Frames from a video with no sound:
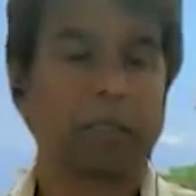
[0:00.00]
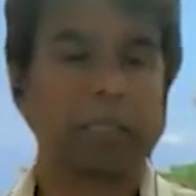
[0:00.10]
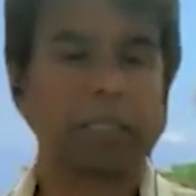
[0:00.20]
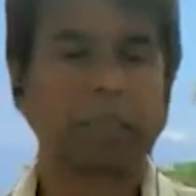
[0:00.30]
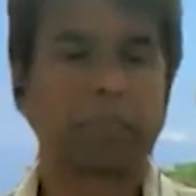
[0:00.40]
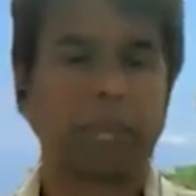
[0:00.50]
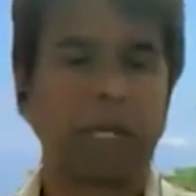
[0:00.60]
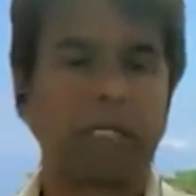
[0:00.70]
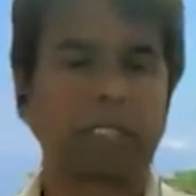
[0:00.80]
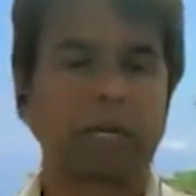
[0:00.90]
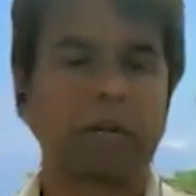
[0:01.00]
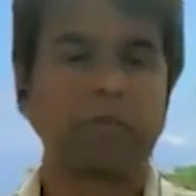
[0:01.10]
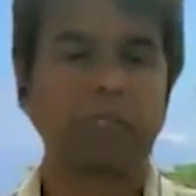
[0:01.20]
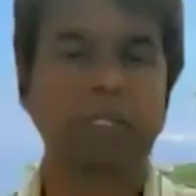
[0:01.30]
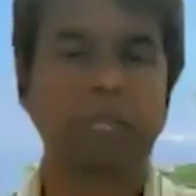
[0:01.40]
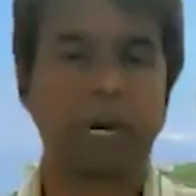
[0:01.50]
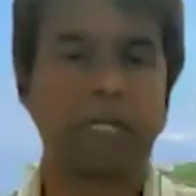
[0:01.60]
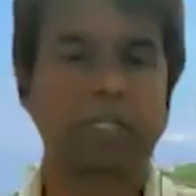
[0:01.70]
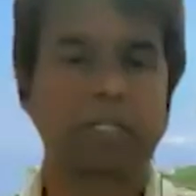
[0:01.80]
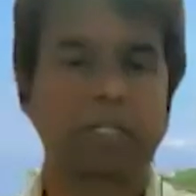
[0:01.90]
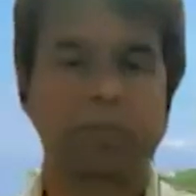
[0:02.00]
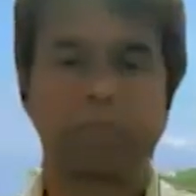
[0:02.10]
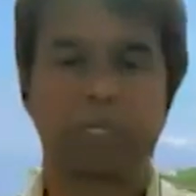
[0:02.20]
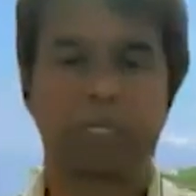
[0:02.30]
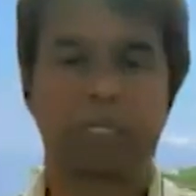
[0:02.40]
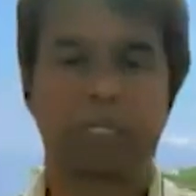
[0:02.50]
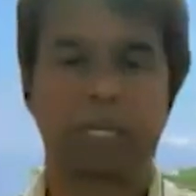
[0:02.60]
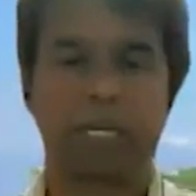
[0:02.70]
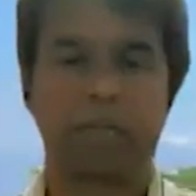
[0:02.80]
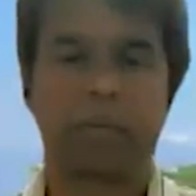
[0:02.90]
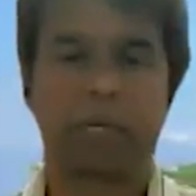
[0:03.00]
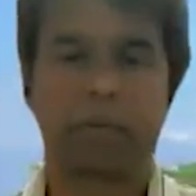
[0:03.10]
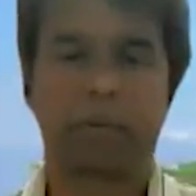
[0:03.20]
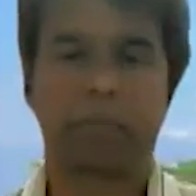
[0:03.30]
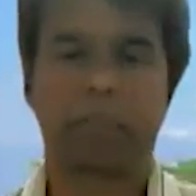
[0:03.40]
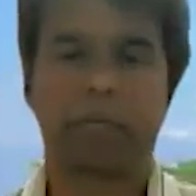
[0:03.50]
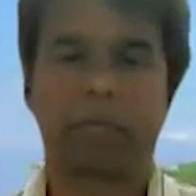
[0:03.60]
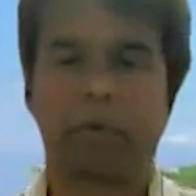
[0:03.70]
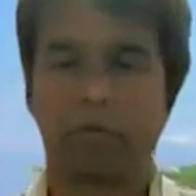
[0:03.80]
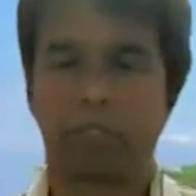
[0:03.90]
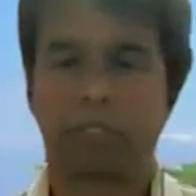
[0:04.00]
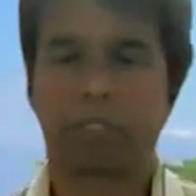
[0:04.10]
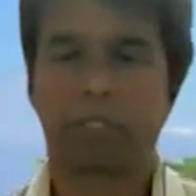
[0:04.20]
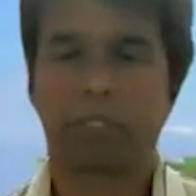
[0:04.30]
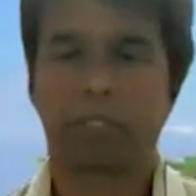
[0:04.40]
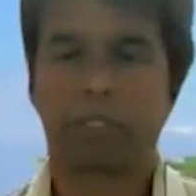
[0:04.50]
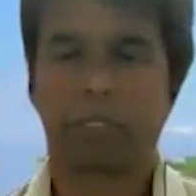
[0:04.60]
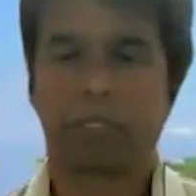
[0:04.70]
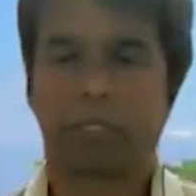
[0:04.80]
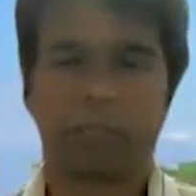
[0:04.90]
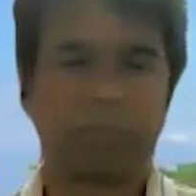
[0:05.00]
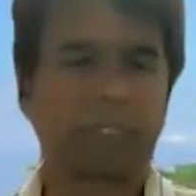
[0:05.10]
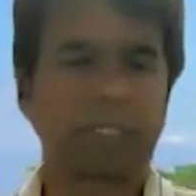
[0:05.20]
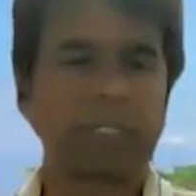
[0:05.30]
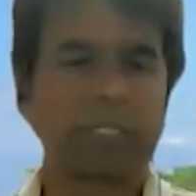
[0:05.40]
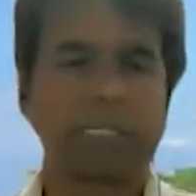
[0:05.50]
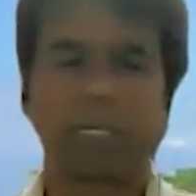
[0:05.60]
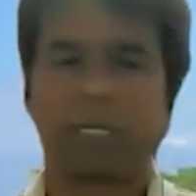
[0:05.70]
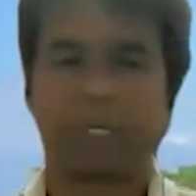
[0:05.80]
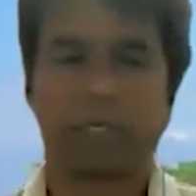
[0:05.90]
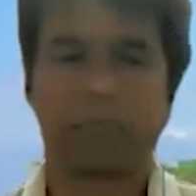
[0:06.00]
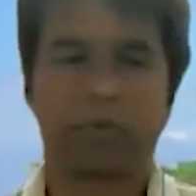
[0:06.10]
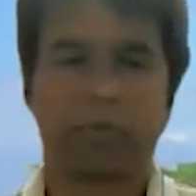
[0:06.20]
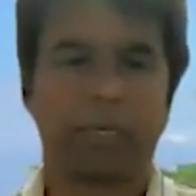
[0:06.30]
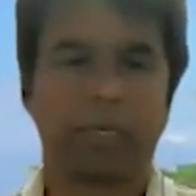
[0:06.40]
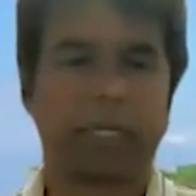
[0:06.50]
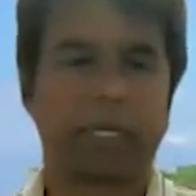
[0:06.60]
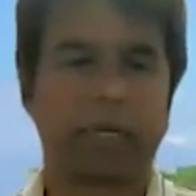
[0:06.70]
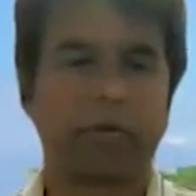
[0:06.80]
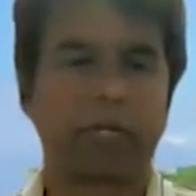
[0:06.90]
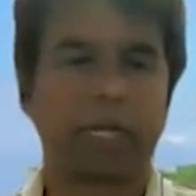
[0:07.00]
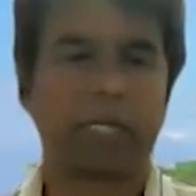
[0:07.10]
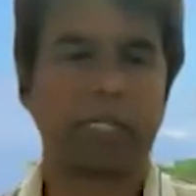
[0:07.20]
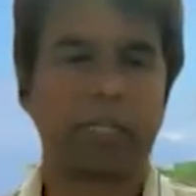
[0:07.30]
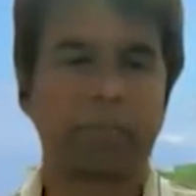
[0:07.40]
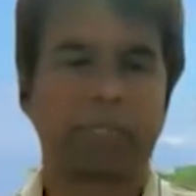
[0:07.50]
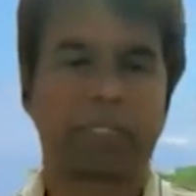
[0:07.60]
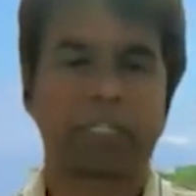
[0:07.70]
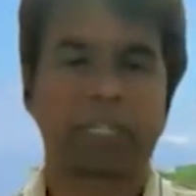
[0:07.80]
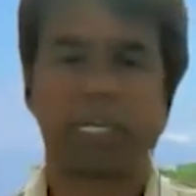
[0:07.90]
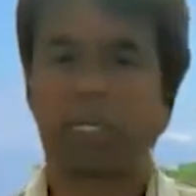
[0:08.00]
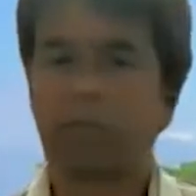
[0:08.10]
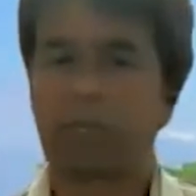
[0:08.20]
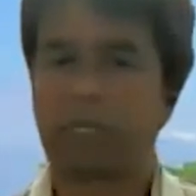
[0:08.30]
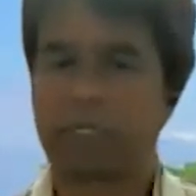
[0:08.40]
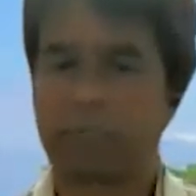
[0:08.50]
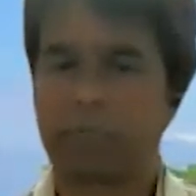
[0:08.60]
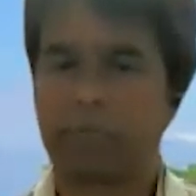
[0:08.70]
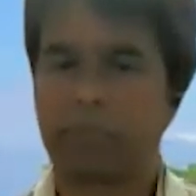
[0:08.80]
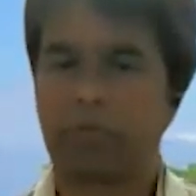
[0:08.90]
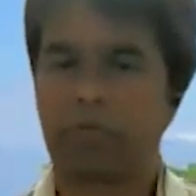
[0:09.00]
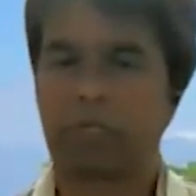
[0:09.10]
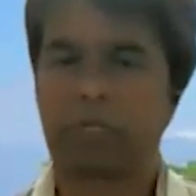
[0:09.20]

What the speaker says: This plan is closely tied to the Sustainable Development Goals. The message is clear. We cannot achieve sustainability without